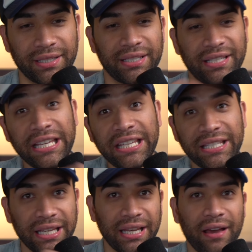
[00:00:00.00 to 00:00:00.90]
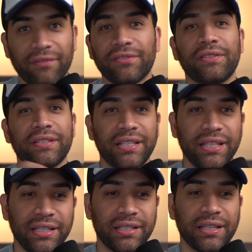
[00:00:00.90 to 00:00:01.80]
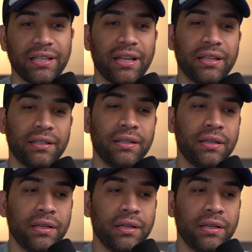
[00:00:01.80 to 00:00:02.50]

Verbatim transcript: season after season and